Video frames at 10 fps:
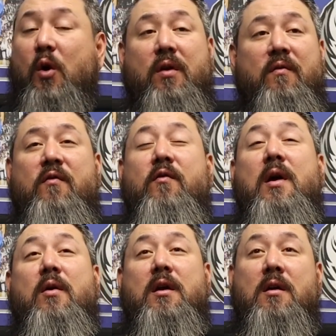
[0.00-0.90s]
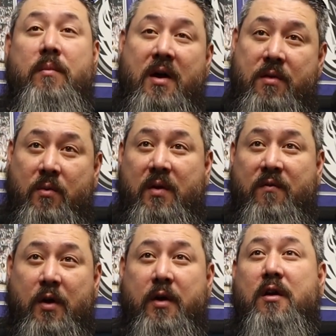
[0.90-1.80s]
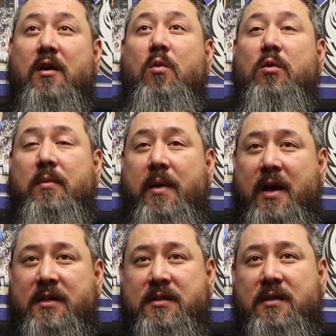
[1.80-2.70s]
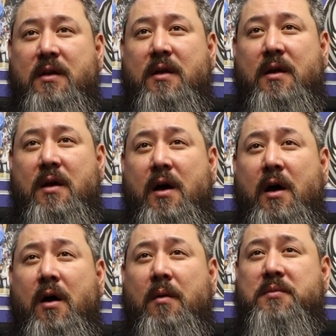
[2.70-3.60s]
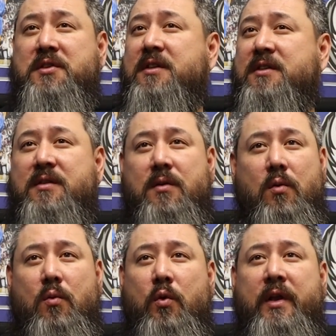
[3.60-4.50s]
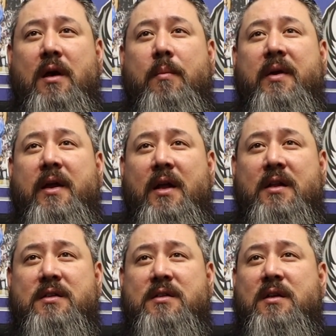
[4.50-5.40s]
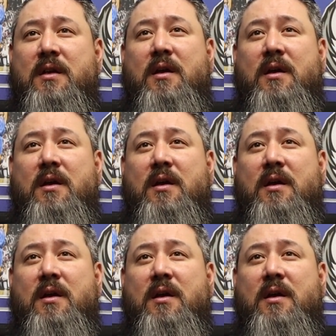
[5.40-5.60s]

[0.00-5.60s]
Both are very good, by the way. Very good quarterbacks. Just went up against